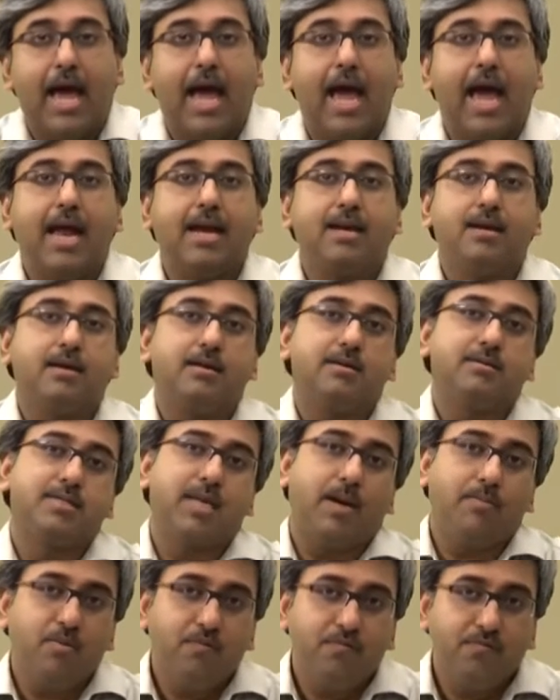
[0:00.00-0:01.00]
And
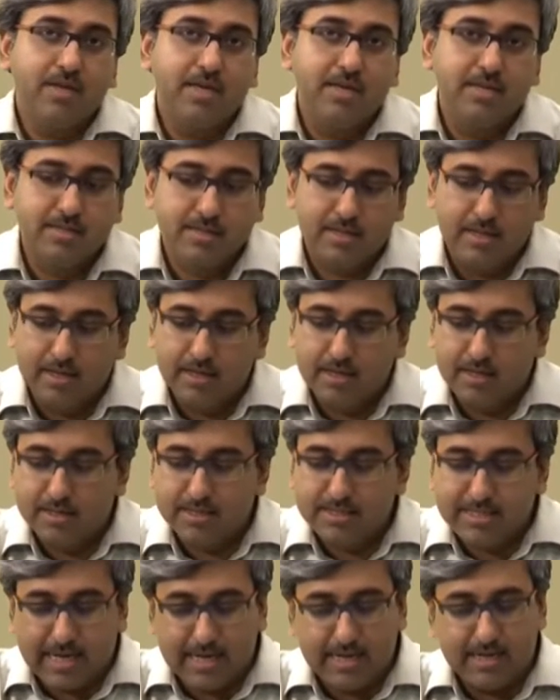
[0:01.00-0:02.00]
some of these
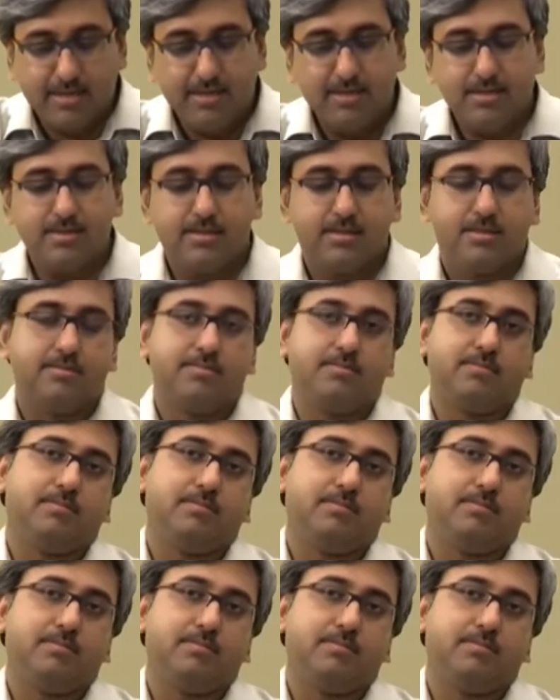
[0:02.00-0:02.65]
sellers,